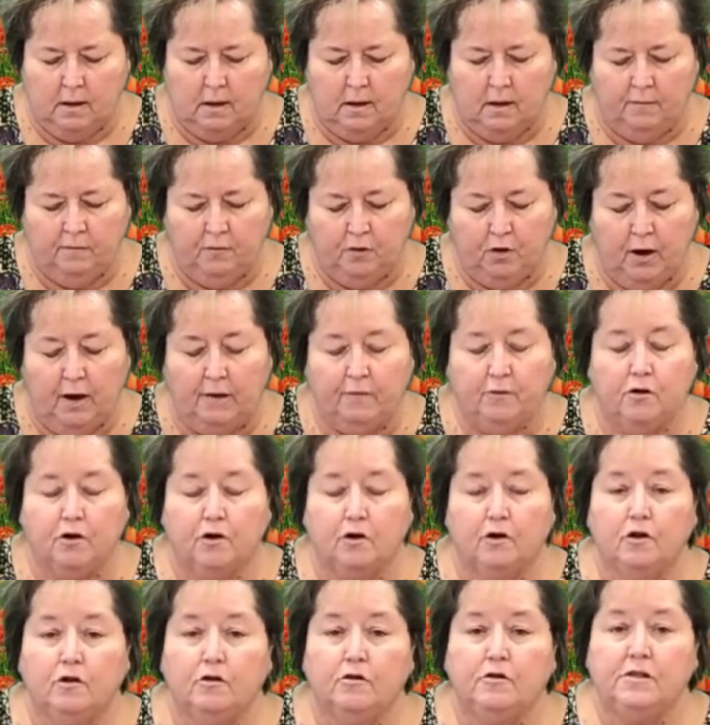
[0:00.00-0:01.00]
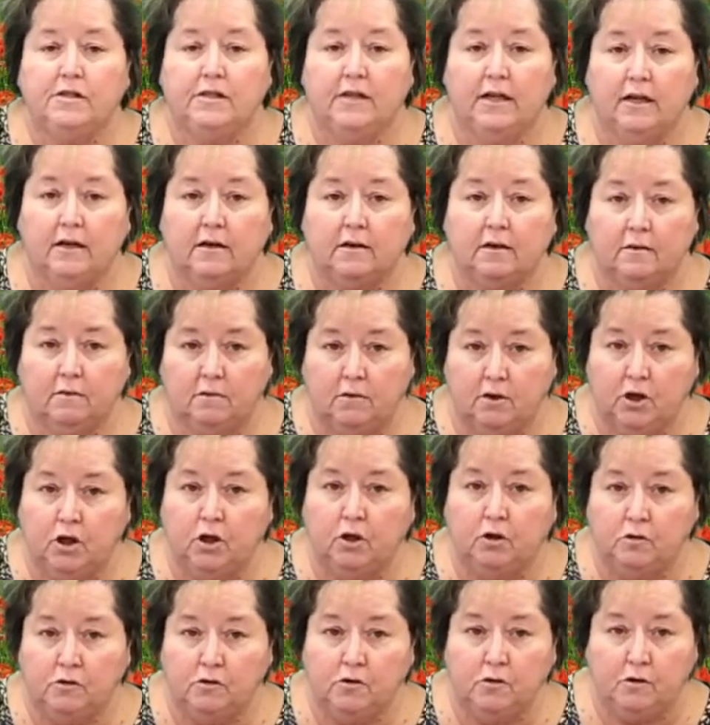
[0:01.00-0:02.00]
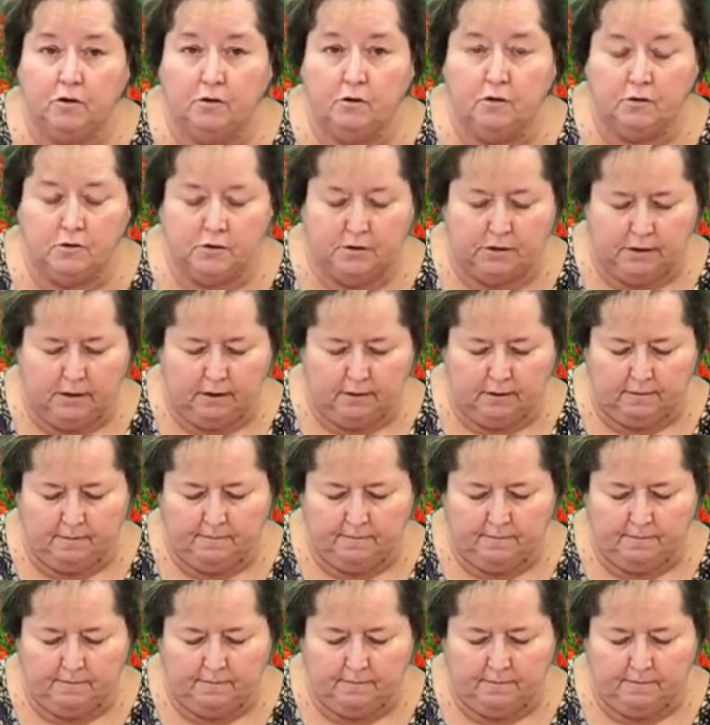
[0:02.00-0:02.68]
If you have your glue stick, use your glue stick.